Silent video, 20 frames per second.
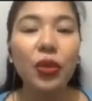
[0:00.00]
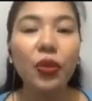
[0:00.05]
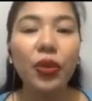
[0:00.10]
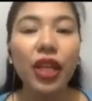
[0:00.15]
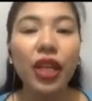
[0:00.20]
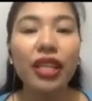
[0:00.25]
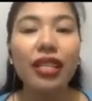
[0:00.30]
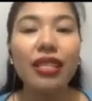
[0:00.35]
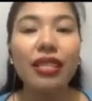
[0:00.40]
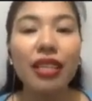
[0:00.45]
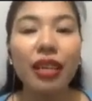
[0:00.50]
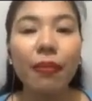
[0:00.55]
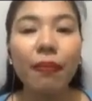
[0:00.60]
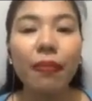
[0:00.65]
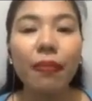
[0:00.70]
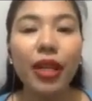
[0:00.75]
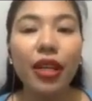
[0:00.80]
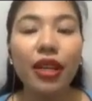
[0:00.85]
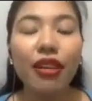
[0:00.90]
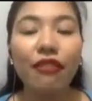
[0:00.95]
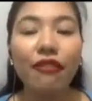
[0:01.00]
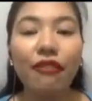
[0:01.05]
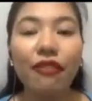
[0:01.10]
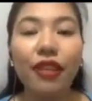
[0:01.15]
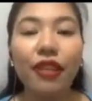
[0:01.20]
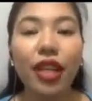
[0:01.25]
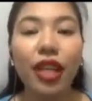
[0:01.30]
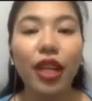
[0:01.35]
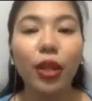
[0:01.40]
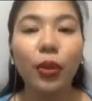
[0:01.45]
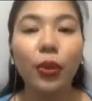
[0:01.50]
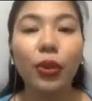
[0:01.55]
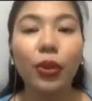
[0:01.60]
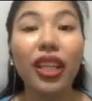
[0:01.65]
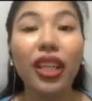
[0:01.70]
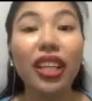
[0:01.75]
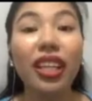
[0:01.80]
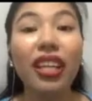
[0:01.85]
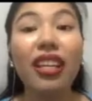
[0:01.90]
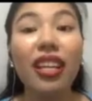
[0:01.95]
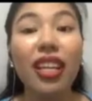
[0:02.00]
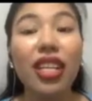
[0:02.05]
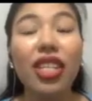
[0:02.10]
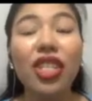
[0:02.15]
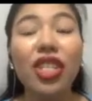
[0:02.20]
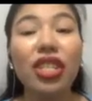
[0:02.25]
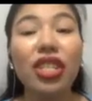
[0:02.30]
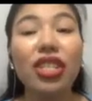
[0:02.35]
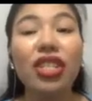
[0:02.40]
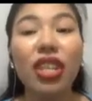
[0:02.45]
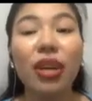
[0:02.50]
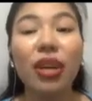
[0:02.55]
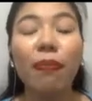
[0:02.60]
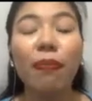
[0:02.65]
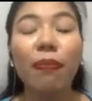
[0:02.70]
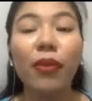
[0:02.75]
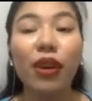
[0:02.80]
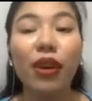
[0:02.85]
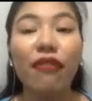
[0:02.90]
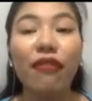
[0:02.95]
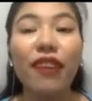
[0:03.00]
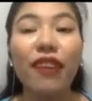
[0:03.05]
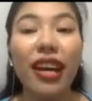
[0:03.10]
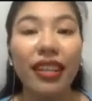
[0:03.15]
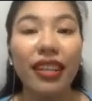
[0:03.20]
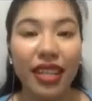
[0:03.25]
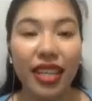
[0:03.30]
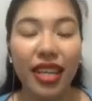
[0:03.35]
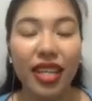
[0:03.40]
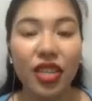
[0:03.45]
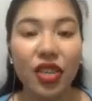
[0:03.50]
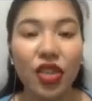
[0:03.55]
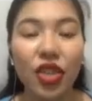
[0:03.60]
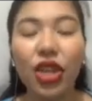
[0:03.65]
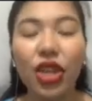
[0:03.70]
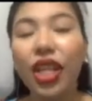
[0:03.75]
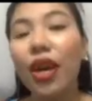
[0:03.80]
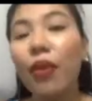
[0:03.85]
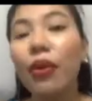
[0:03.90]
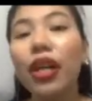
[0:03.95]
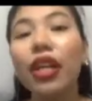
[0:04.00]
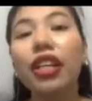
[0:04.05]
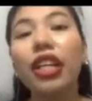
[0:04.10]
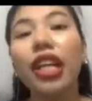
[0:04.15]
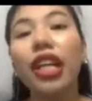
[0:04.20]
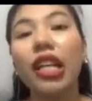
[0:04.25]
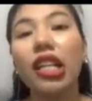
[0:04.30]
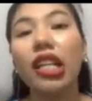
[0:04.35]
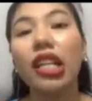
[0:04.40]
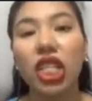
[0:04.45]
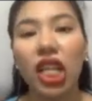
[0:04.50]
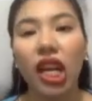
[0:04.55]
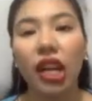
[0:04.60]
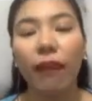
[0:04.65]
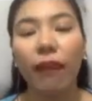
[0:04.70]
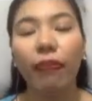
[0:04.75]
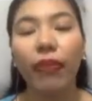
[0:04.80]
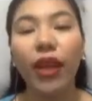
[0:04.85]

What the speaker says: we are simply referring to the relationship of ideas. You now arrange it.